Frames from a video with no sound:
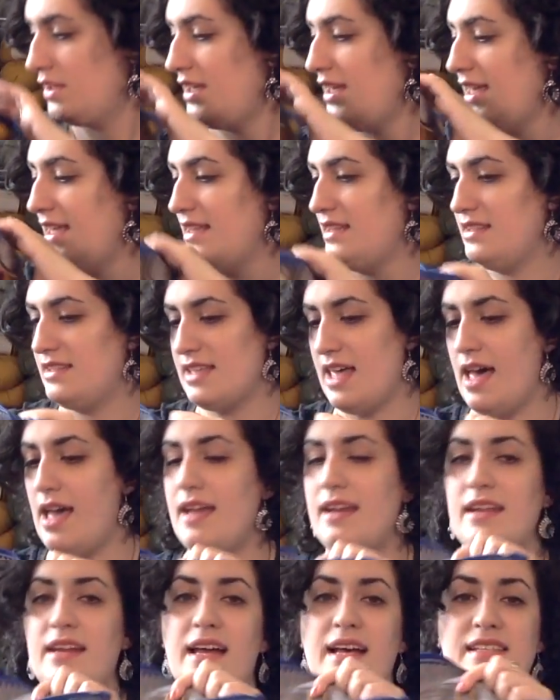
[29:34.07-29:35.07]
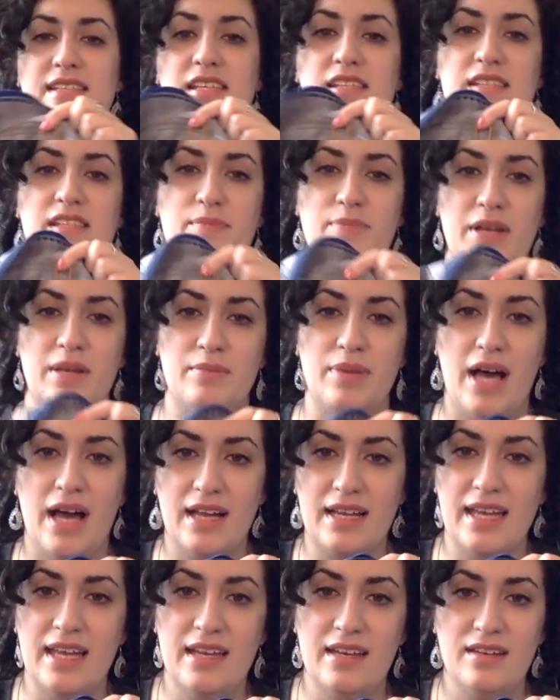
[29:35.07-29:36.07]
inside it has a zipping
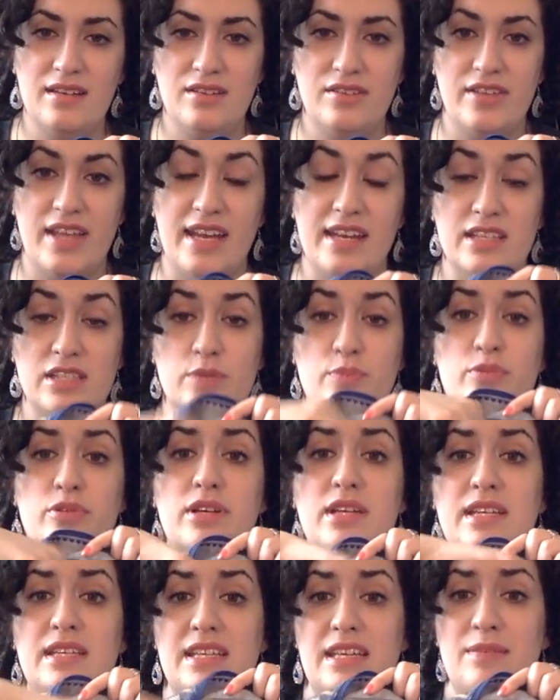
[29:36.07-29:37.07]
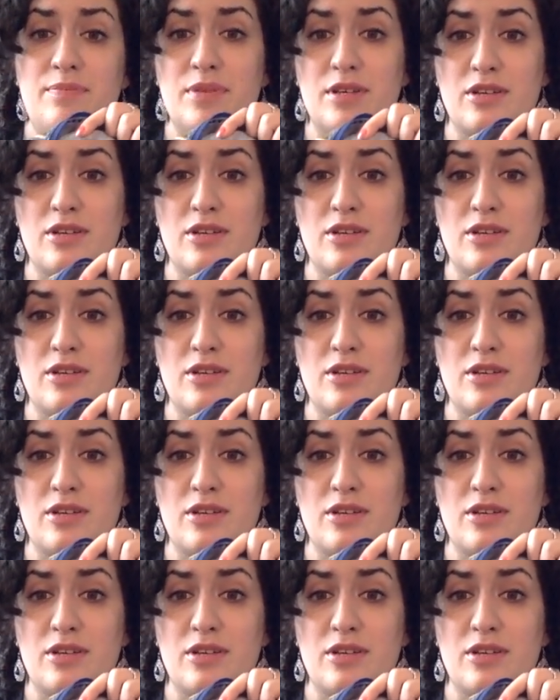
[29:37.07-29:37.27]
pocket that is pretty deep.